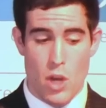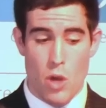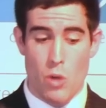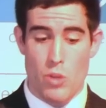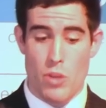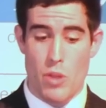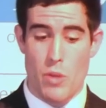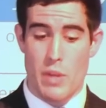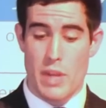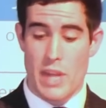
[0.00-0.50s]

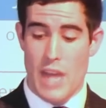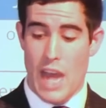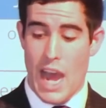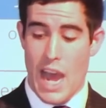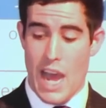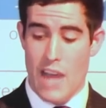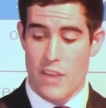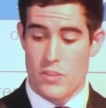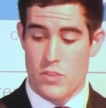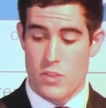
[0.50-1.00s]
although it
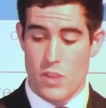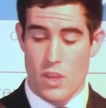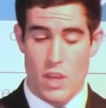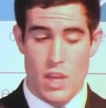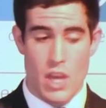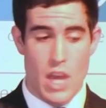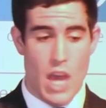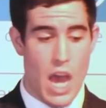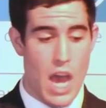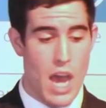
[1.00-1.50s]
has
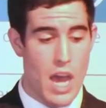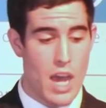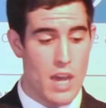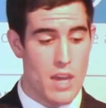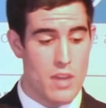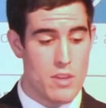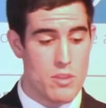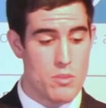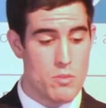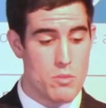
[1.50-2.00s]

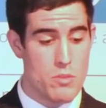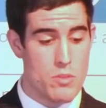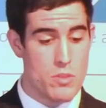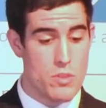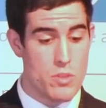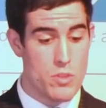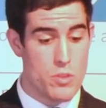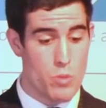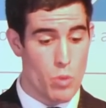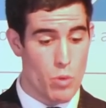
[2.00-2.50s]

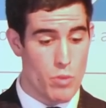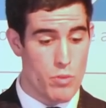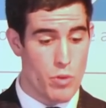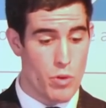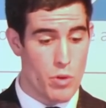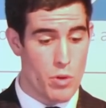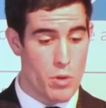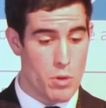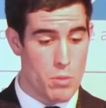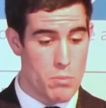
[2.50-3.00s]
sought
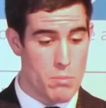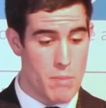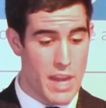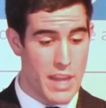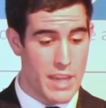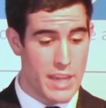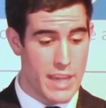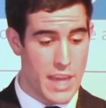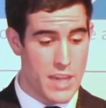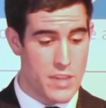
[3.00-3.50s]
for it on
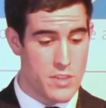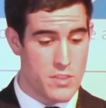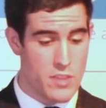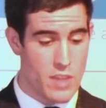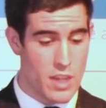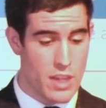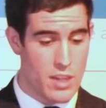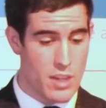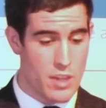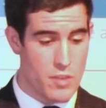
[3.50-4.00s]
many occasions
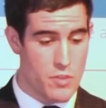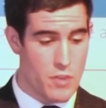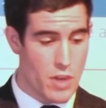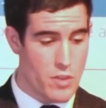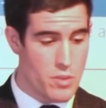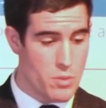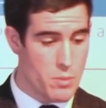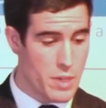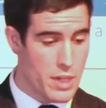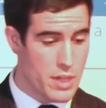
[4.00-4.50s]
and, as far
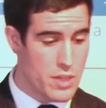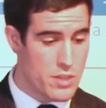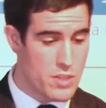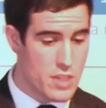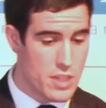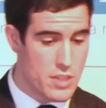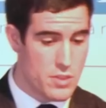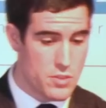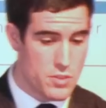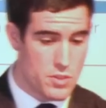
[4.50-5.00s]
as I'm aware,
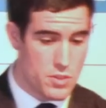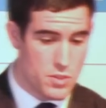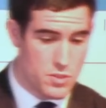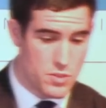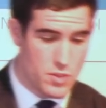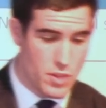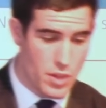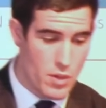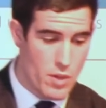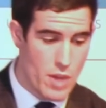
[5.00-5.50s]
continues to do
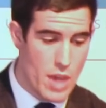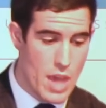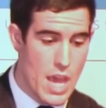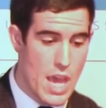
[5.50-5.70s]
so,